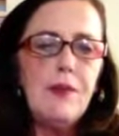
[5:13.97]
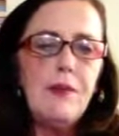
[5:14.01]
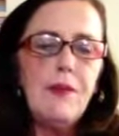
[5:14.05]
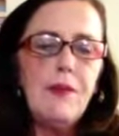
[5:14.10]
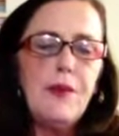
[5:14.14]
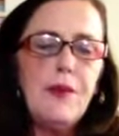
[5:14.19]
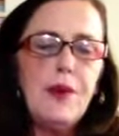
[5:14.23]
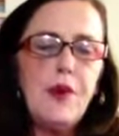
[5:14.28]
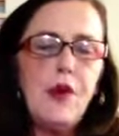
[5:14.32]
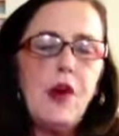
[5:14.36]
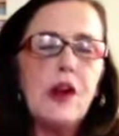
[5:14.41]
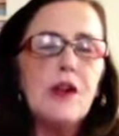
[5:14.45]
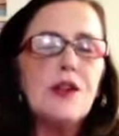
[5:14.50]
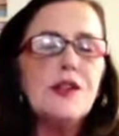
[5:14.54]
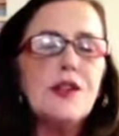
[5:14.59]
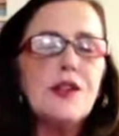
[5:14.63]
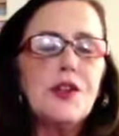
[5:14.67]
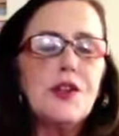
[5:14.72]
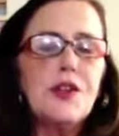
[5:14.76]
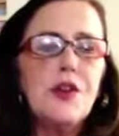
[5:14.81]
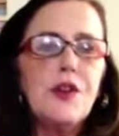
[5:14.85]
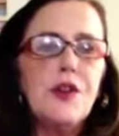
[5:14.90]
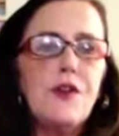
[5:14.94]
they're called
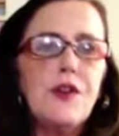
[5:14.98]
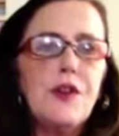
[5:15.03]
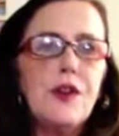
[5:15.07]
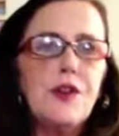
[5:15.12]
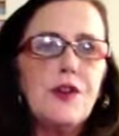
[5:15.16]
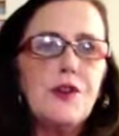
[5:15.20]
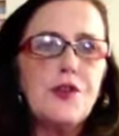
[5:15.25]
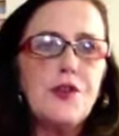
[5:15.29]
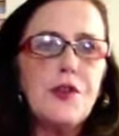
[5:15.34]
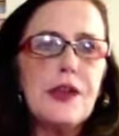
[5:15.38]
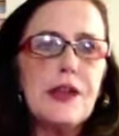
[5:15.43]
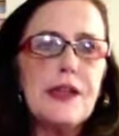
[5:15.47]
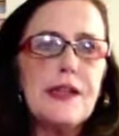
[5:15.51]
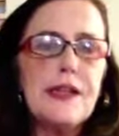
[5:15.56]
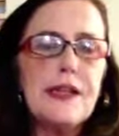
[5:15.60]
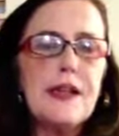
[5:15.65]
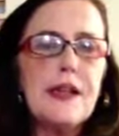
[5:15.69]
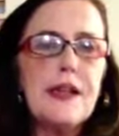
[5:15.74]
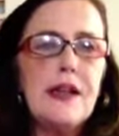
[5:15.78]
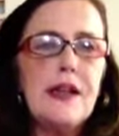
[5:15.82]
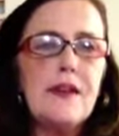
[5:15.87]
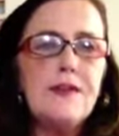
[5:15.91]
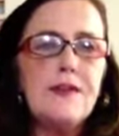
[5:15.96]
synovial joints, and
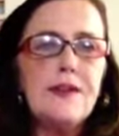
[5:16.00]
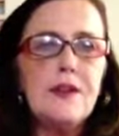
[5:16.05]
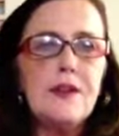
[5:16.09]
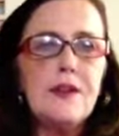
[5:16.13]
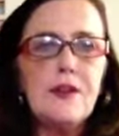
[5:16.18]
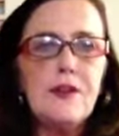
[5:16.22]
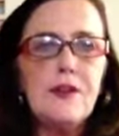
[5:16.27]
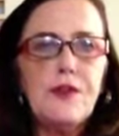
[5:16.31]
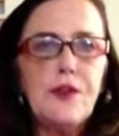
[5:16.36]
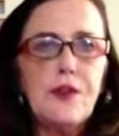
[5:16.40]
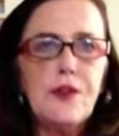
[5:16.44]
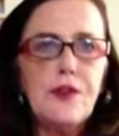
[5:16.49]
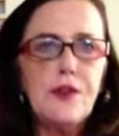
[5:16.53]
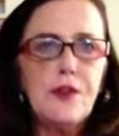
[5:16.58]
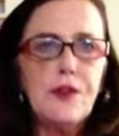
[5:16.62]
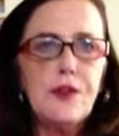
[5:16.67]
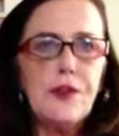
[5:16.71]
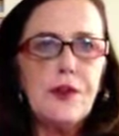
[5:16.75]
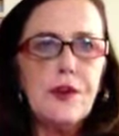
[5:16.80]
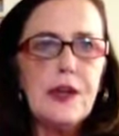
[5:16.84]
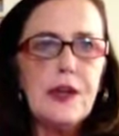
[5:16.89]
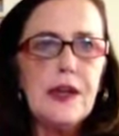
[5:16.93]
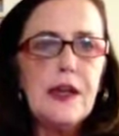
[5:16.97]
they have synovial
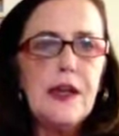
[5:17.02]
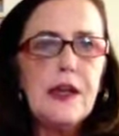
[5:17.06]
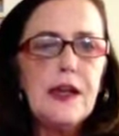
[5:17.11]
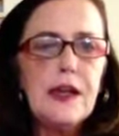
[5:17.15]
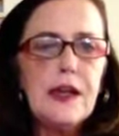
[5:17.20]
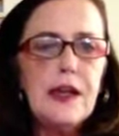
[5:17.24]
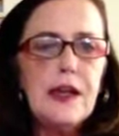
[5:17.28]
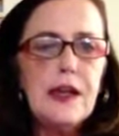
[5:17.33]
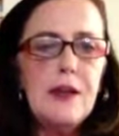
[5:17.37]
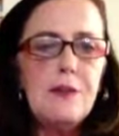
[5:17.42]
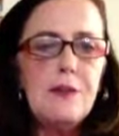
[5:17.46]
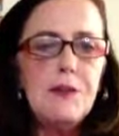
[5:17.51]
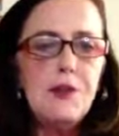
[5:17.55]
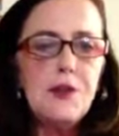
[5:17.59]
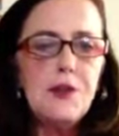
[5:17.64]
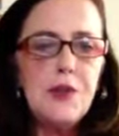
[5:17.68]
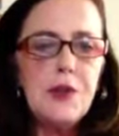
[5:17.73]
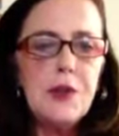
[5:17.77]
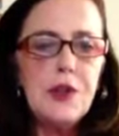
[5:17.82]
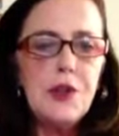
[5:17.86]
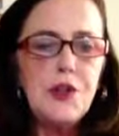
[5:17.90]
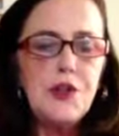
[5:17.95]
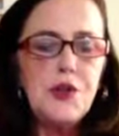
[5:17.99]
fluid in
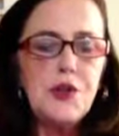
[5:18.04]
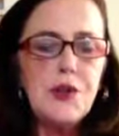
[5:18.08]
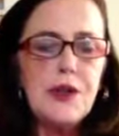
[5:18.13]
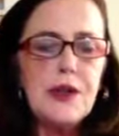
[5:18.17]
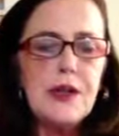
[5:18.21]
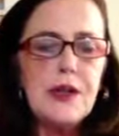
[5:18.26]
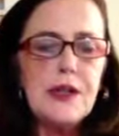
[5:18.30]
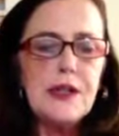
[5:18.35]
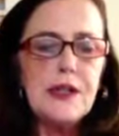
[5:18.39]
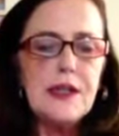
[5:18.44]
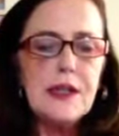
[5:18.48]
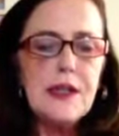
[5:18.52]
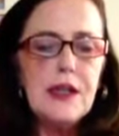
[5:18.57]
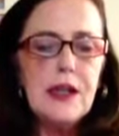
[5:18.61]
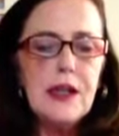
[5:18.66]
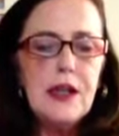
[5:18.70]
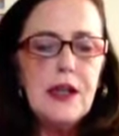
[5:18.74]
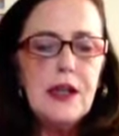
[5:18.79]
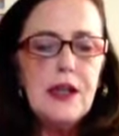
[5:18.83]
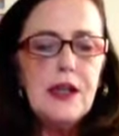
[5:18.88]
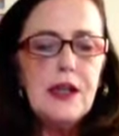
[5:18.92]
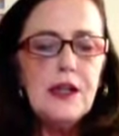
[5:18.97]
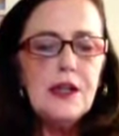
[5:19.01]
between the joints.
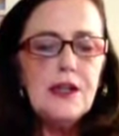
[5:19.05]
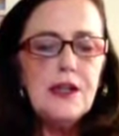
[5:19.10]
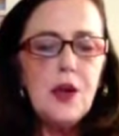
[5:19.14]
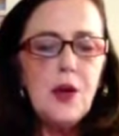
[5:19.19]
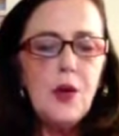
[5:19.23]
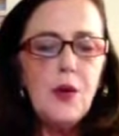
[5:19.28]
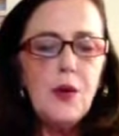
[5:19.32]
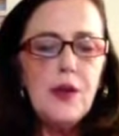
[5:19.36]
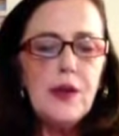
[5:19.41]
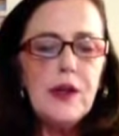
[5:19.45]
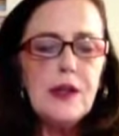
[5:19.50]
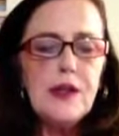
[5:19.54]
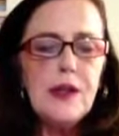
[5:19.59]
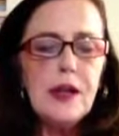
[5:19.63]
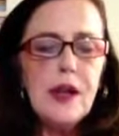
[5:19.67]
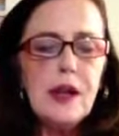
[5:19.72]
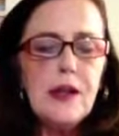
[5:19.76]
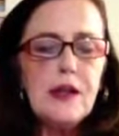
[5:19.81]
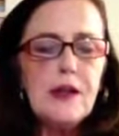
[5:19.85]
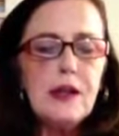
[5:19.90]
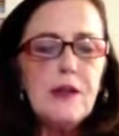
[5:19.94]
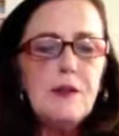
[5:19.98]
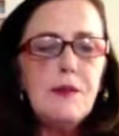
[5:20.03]
So we're going to talk
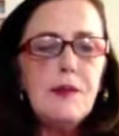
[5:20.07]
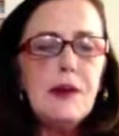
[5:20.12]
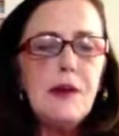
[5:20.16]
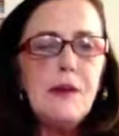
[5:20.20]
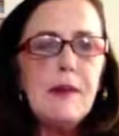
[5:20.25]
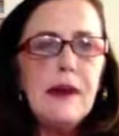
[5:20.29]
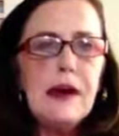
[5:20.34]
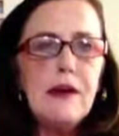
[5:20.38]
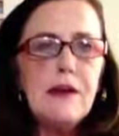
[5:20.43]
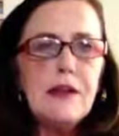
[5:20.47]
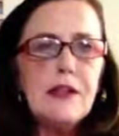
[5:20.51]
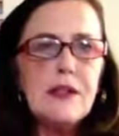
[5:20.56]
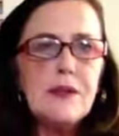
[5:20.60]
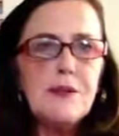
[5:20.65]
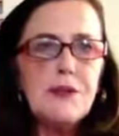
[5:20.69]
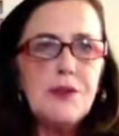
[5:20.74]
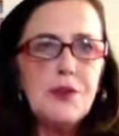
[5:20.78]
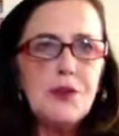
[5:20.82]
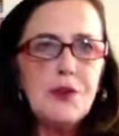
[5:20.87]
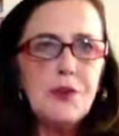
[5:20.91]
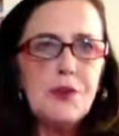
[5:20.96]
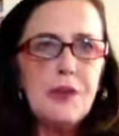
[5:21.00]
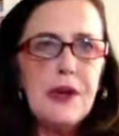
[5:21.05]
a little bit about some
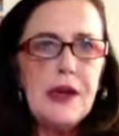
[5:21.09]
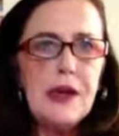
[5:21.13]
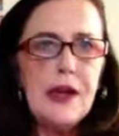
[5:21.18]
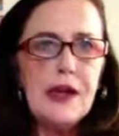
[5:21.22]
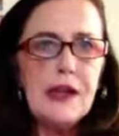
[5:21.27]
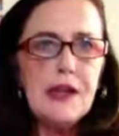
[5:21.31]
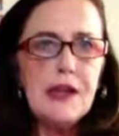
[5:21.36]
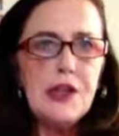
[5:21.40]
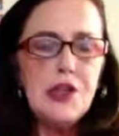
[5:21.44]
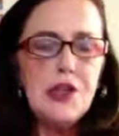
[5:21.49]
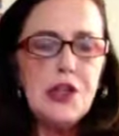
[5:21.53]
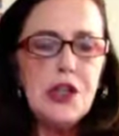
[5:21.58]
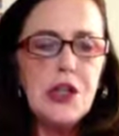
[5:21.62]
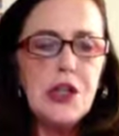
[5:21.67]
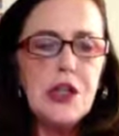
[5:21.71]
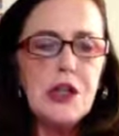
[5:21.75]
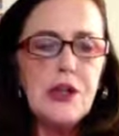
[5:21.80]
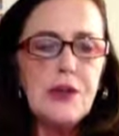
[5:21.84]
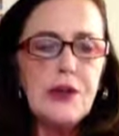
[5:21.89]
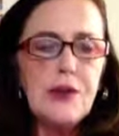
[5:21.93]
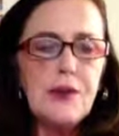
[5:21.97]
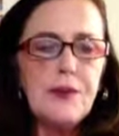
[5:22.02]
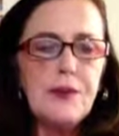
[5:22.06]
terminology
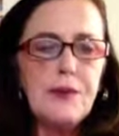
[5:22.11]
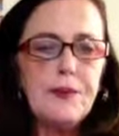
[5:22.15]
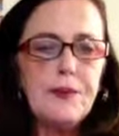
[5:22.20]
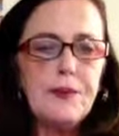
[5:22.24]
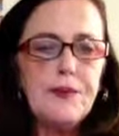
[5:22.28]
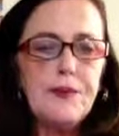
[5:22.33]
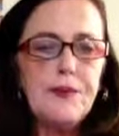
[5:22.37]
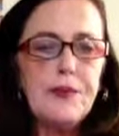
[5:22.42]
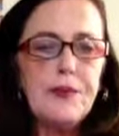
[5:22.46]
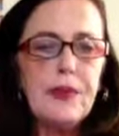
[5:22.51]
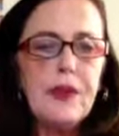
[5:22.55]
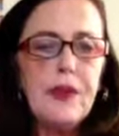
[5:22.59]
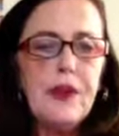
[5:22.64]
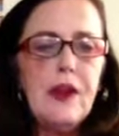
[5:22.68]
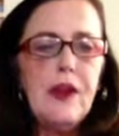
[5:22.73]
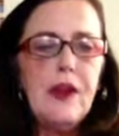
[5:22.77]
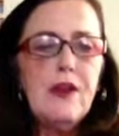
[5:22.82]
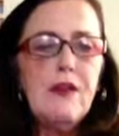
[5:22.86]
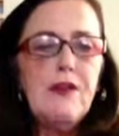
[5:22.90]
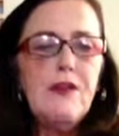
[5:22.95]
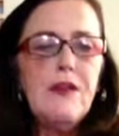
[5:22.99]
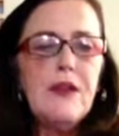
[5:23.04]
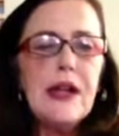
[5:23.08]
here.
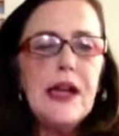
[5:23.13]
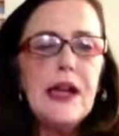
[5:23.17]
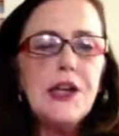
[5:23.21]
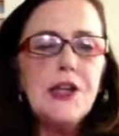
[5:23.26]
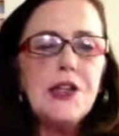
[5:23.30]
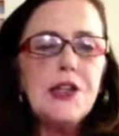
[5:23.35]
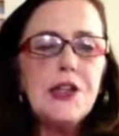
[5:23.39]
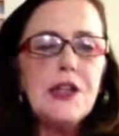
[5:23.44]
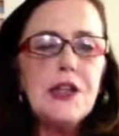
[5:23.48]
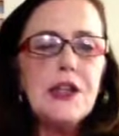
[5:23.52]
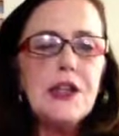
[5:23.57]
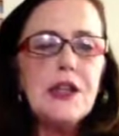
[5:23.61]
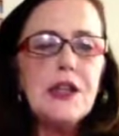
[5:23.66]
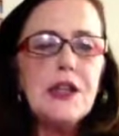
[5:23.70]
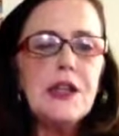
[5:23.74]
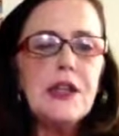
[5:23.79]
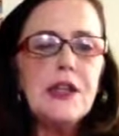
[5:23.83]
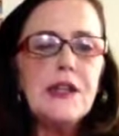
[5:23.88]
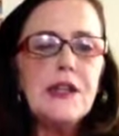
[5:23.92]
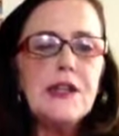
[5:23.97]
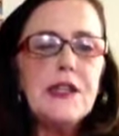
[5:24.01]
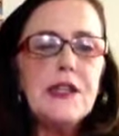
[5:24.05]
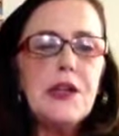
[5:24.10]
Flexion
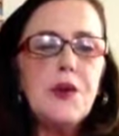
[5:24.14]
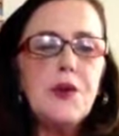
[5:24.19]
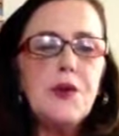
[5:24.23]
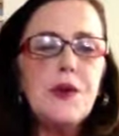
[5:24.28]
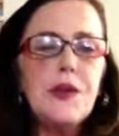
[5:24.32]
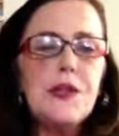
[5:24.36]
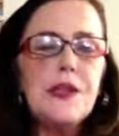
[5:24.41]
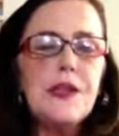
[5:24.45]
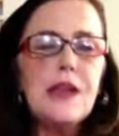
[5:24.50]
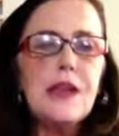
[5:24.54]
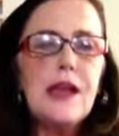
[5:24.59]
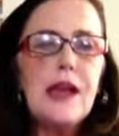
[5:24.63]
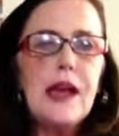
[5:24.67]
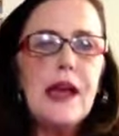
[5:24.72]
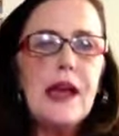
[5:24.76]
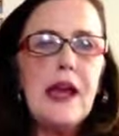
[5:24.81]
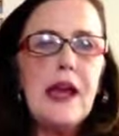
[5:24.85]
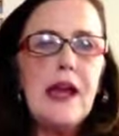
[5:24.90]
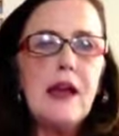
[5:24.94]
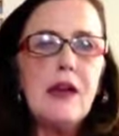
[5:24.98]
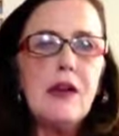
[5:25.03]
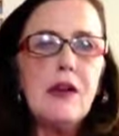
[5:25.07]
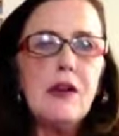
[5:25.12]
is decreasing the
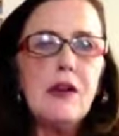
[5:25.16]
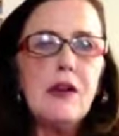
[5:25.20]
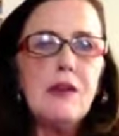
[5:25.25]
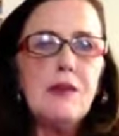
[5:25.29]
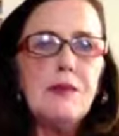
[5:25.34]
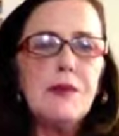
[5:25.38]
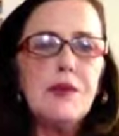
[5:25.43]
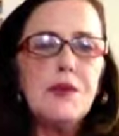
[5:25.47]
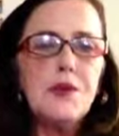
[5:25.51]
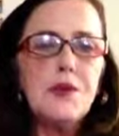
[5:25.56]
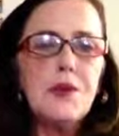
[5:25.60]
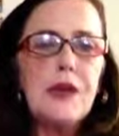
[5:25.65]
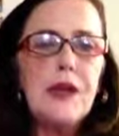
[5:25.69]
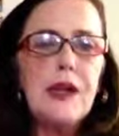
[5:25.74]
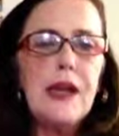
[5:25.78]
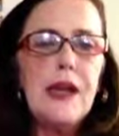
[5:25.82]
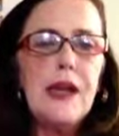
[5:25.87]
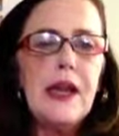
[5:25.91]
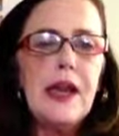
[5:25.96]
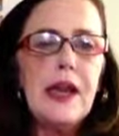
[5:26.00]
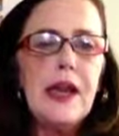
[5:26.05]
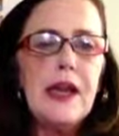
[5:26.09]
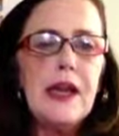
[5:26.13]
angle between
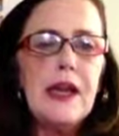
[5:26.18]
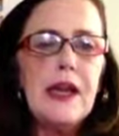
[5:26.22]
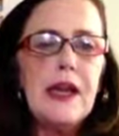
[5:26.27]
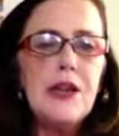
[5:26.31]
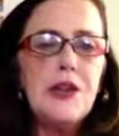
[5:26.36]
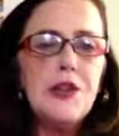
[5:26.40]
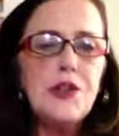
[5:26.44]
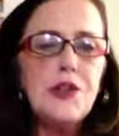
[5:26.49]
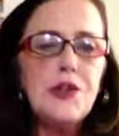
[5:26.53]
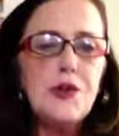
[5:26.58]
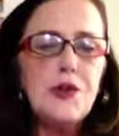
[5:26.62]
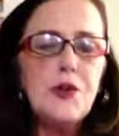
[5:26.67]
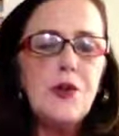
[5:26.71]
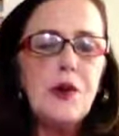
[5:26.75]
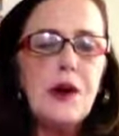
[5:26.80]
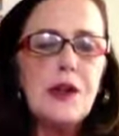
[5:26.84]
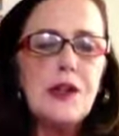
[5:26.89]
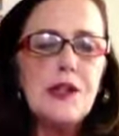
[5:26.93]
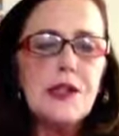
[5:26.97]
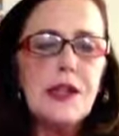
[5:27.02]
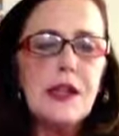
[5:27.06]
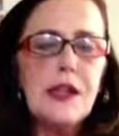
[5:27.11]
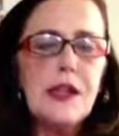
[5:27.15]
any two
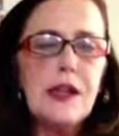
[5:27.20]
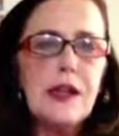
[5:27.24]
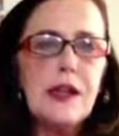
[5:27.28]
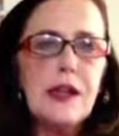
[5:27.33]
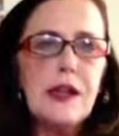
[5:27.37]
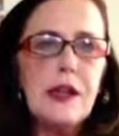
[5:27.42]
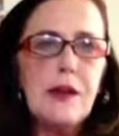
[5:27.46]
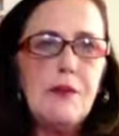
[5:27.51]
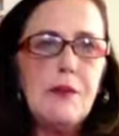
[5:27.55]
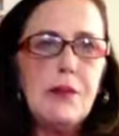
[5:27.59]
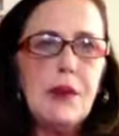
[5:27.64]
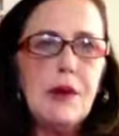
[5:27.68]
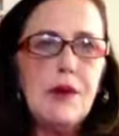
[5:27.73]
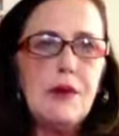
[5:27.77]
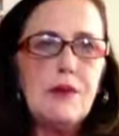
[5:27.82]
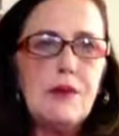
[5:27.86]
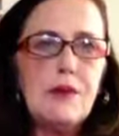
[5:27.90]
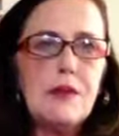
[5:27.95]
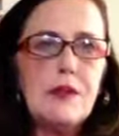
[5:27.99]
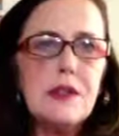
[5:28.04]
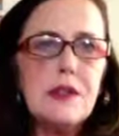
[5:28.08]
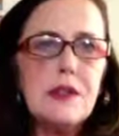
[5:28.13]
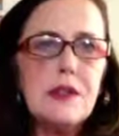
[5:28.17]
articulating
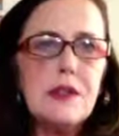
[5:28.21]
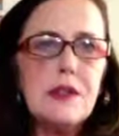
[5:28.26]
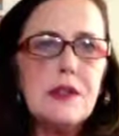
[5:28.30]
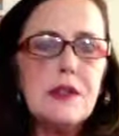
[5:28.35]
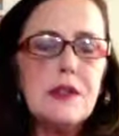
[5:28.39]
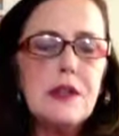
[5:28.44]
bones.